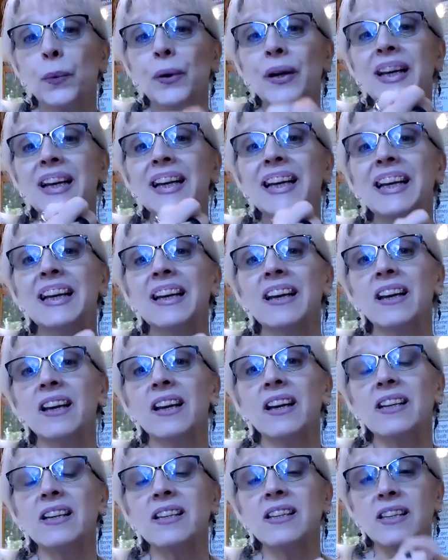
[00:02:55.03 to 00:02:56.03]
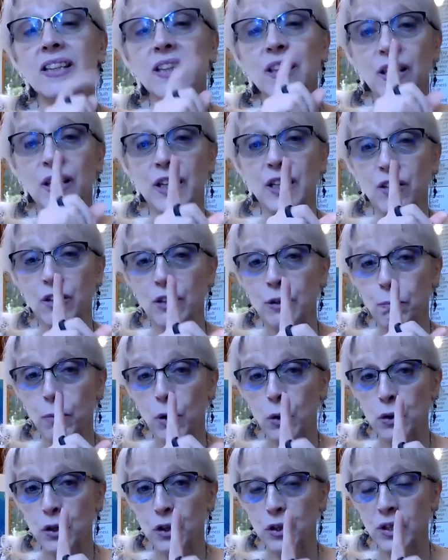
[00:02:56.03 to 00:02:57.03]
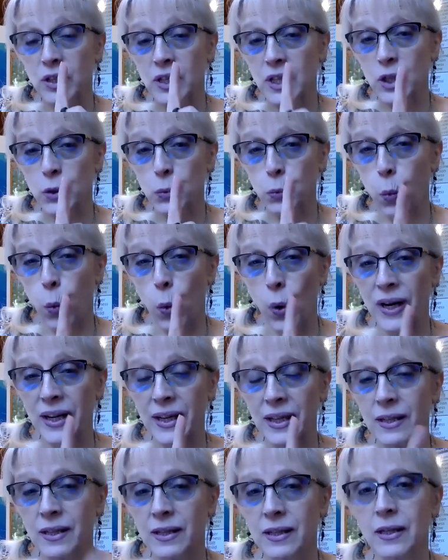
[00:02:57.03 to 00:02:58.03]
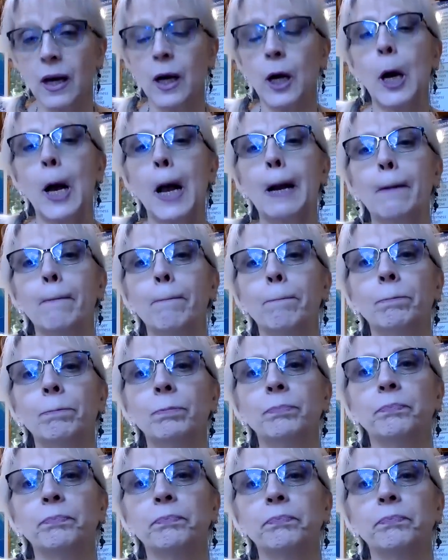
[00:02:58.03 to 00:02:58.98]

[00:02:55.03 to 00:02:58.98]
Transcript: release these emotions one at a time.